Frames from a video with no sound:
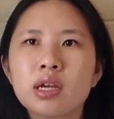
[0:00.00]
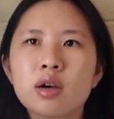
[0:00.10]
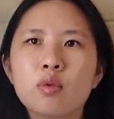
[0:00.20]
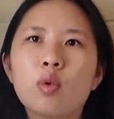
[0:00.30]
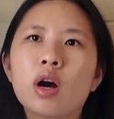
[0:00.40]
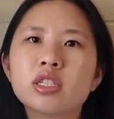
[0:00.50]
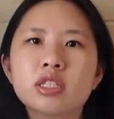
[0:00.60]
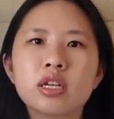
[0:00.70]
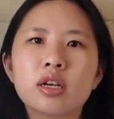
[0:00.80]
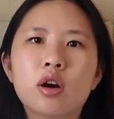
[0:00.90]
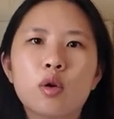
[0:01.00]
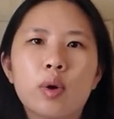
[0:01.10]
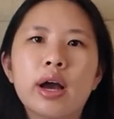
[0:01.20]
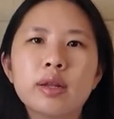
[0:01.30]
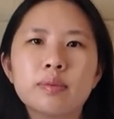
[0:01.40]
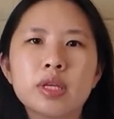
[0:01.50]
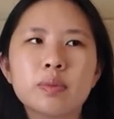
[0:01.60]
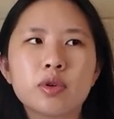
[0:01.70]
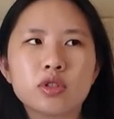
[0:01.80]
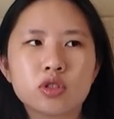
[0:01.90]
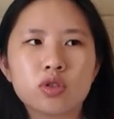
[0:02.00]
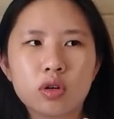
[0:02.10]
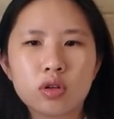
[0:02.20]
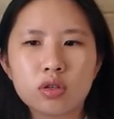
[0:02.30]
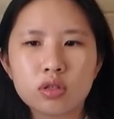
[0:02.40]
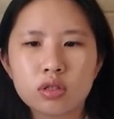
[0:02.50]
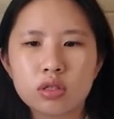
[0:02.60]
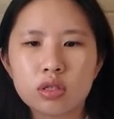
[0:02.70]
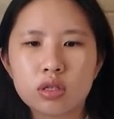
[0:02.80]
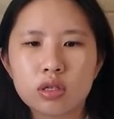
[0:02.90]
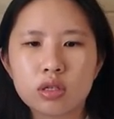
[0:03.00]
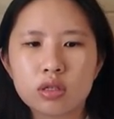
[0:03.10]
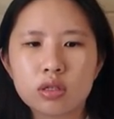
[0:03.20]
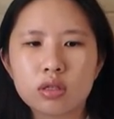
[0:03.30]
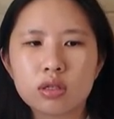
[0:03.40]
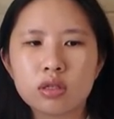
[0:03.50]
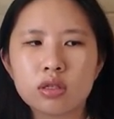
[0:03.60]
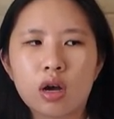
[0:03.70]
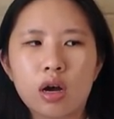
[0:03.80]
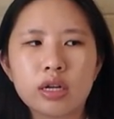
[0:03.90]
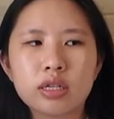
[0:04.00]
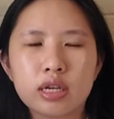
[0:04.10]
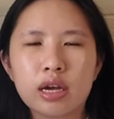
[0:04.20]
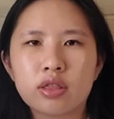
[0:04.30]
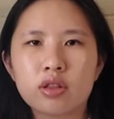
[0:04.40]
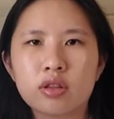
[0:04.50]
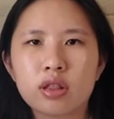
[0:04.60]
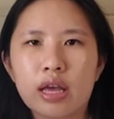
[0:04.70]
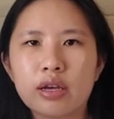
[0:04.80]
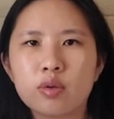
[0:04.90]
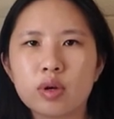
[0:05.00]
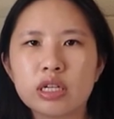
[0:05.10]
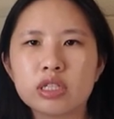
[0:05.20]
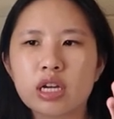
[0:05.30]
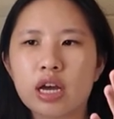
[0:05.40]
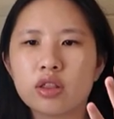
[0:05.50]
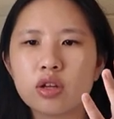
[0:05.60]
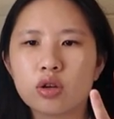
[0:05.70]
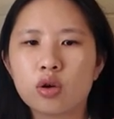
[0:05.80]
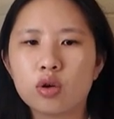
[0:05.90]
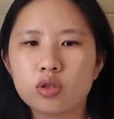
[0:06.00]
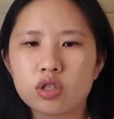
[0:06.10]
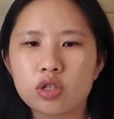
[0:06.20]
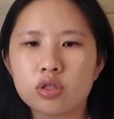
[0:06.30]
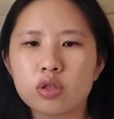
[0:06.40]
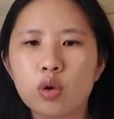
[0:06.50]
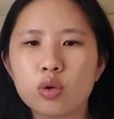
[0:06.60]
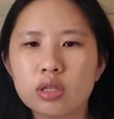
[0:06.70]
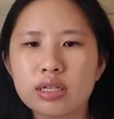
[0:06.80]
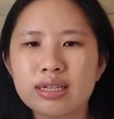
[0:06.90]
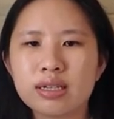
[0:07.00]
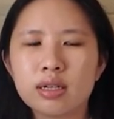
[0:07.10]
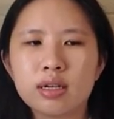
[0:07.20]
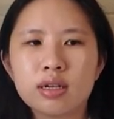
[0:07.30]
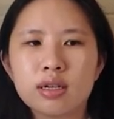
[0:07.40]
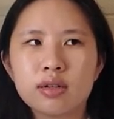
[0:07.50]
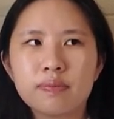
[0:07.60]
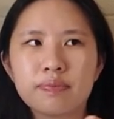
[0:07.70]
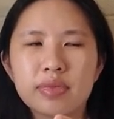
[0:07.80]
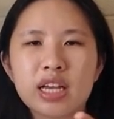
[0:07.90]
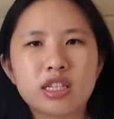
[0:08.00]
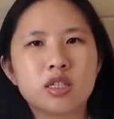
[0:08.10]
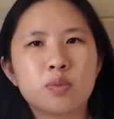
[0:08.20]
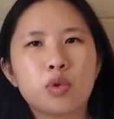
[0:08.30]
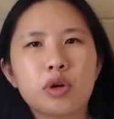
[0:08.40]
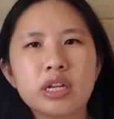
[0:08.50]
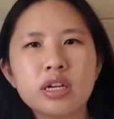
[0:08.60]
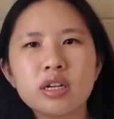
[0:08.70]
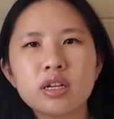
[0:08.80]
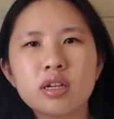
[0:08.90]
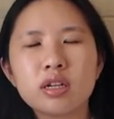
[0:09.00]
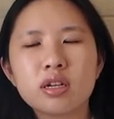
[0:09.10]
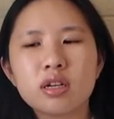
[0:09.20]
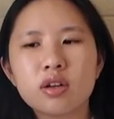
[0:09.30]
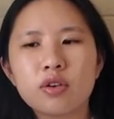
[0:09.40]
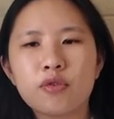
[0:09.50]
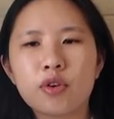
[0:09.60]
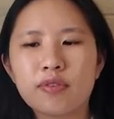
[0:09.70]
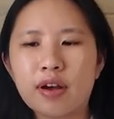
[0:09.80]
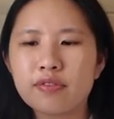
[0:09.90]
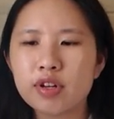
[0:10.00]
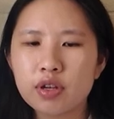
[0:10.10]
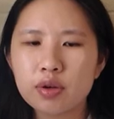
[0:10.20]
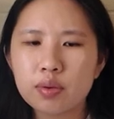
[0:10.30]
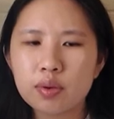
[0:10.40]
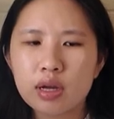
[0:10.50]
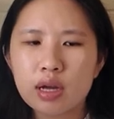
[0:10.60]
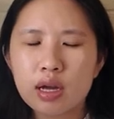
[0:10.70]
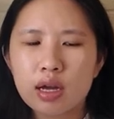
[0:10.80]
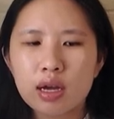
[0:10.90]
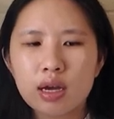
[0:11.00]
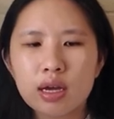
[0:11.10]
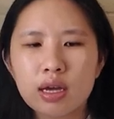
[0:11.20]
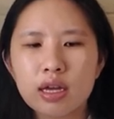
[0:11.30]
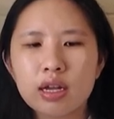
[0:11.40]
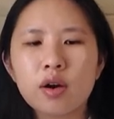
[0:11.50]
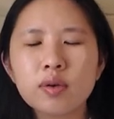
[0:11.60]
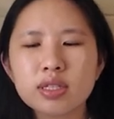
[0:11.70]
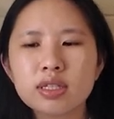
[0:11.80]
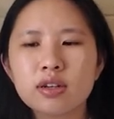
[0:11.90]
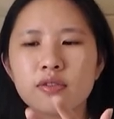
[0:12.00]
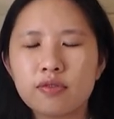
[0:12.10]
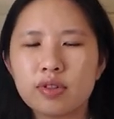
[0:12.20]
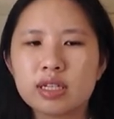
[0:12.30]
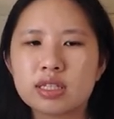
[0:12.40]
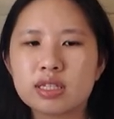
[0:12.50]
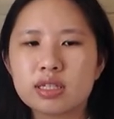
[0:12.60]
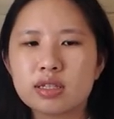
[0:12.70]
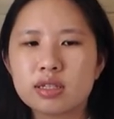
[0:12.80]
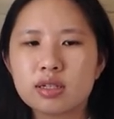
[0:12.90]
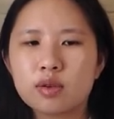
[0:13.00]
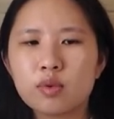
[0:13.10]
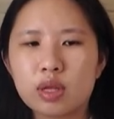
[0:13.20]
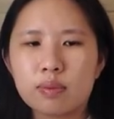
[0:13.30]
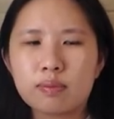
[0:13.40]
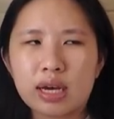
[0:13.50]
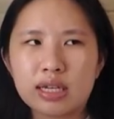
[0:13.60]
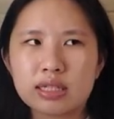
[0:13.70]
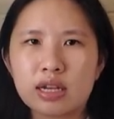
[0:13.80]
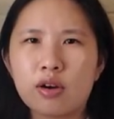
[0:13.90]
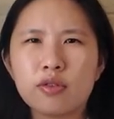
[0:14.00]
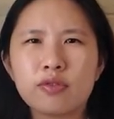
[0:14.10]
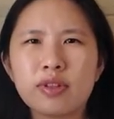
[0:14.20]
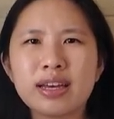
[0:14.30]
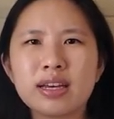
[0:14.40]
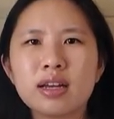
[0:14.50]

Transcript: watching Hawaiian people struggle to not get their language and their culture totally exploited for revenue, it always conflicts with myself. Like,